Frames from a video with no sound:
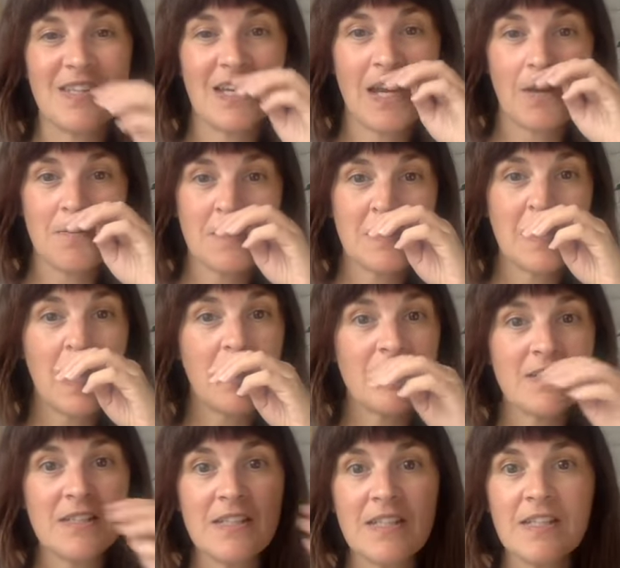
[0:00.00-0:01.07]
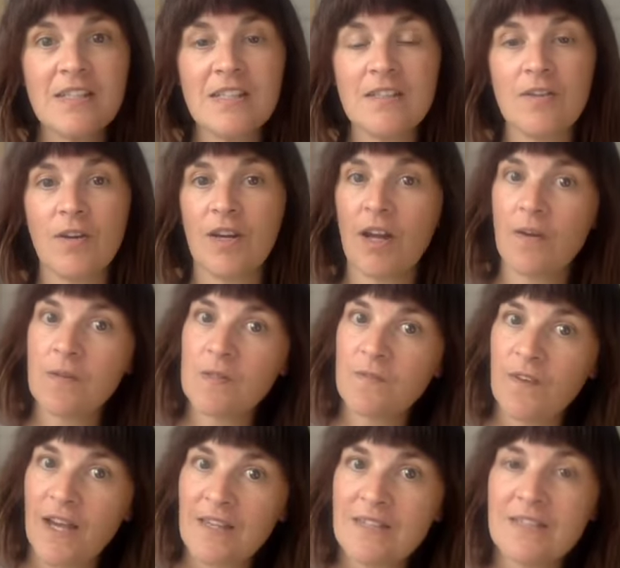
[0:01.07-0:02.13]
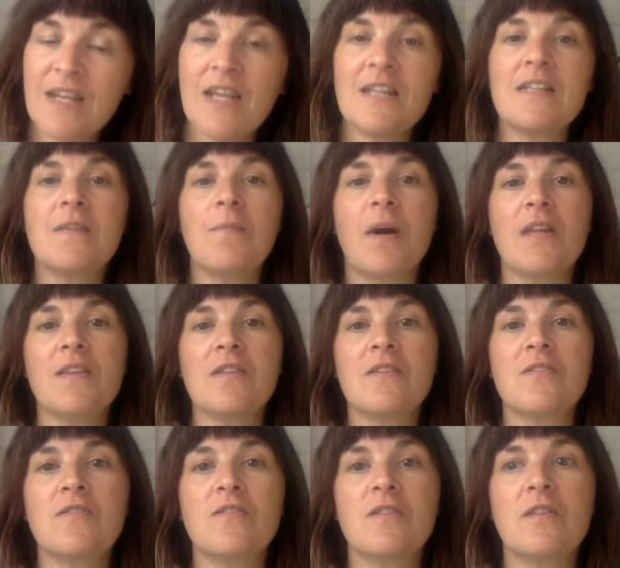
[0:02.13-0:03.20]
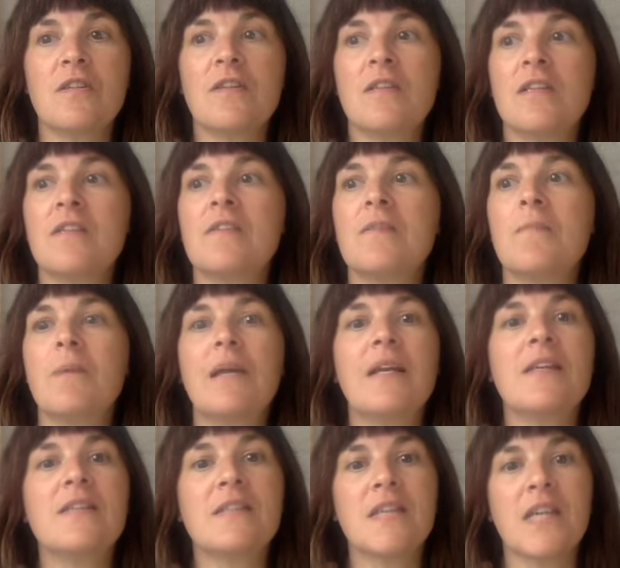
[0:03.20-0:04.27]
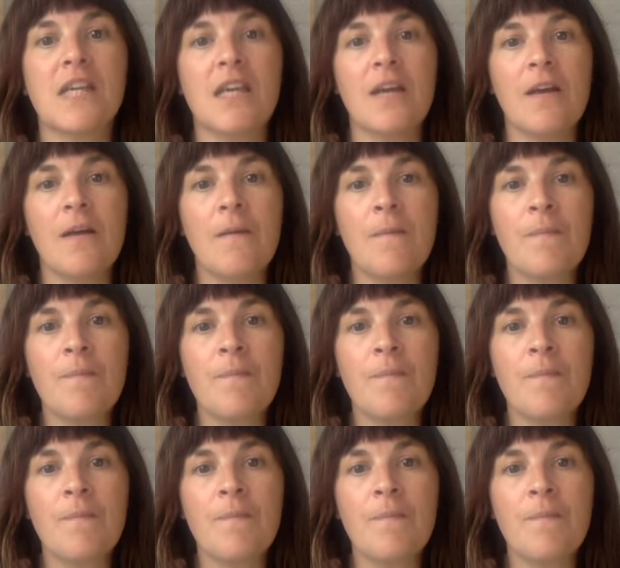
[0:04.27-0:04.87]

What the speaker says: And I was just listening to her, and I was fascinated by this ability